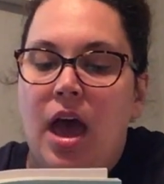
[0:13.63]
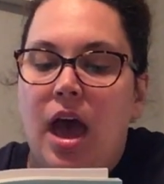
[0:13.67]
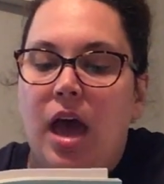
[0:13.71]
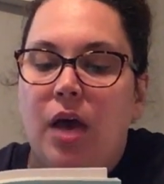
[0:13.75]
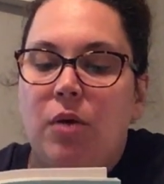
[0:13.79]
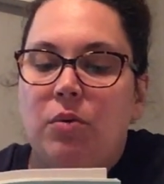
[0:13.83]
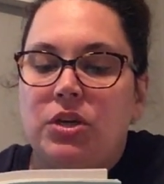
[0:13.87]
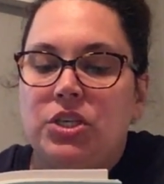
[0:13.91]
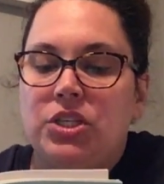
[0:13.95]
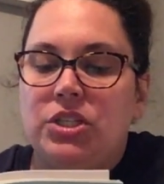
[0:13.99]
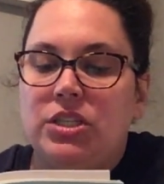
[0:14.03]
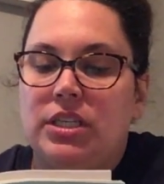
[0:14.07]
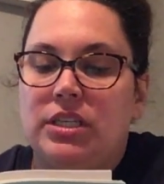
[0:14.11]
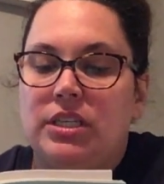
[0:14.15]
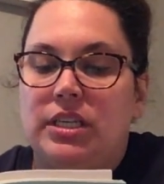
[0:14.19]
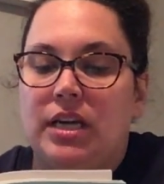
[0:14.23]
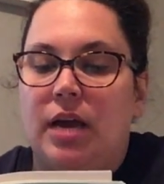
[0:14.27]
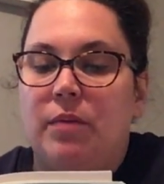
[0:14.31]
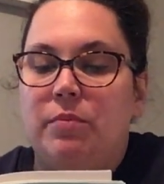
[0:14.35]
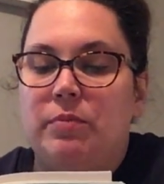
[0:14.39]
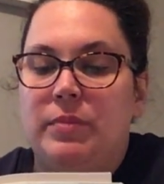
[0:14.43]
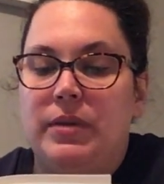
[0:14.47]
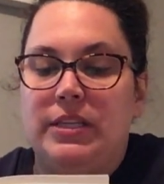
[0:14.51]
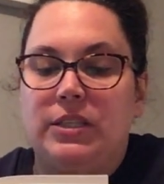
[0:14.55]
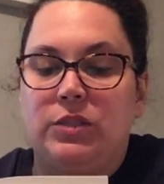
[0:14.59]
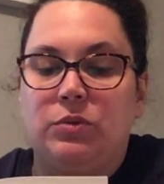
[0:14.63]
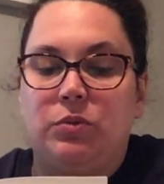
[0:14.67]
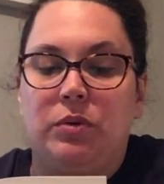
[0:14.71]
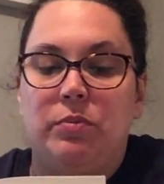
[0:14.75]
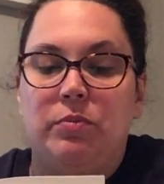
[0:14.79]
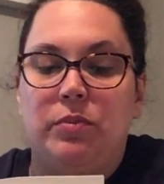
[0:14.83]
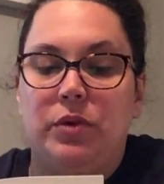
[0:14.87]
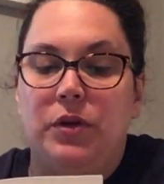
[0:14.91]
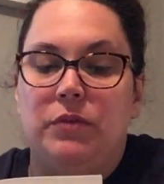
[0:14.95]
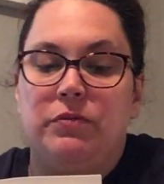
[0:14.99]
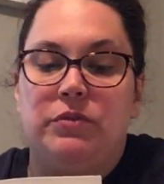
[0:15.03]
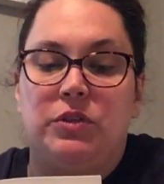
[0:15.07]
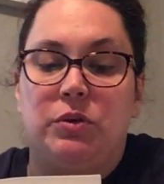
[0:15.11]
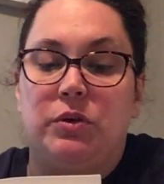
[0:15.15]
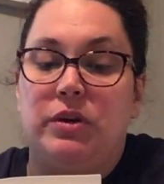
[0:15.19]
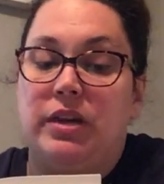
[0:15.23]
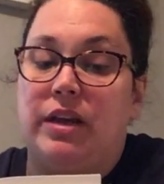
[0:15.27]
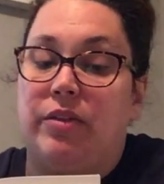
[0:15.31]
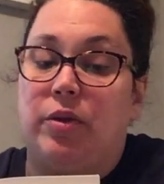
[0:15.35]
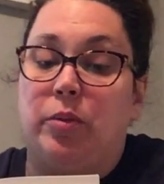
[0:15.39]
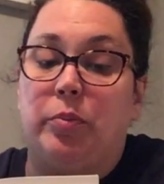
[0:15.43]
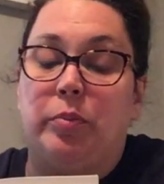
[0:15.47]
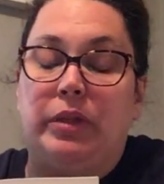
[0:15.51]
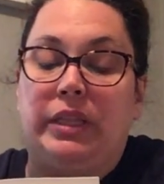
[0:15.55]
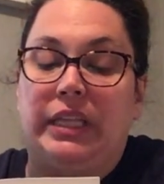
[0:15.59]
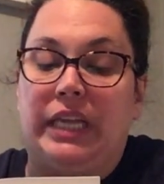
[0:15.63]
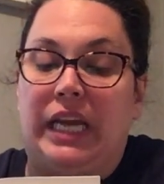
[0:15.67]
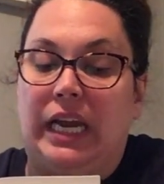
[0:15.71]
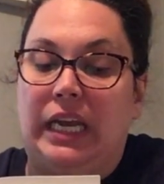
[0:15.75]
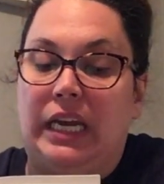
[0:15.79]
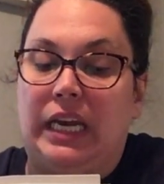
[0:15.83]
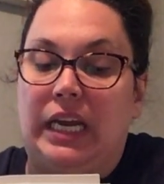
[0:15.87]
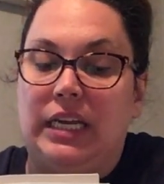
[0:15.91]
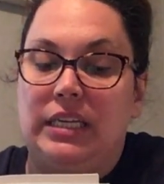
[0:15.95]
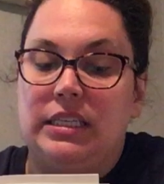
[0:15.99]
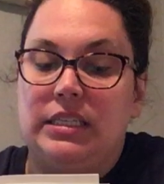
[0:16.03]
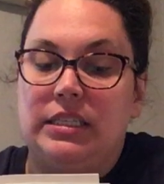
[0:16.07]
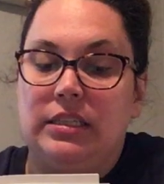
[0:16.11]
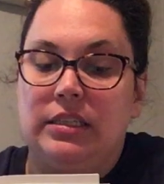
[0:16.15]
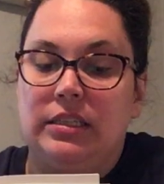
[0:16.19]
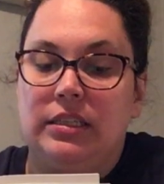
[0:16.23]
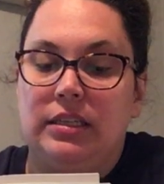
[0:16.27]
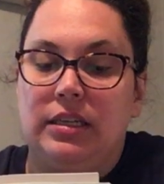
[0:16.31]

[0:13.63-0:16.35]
I wish the Tubmans would move to another planet.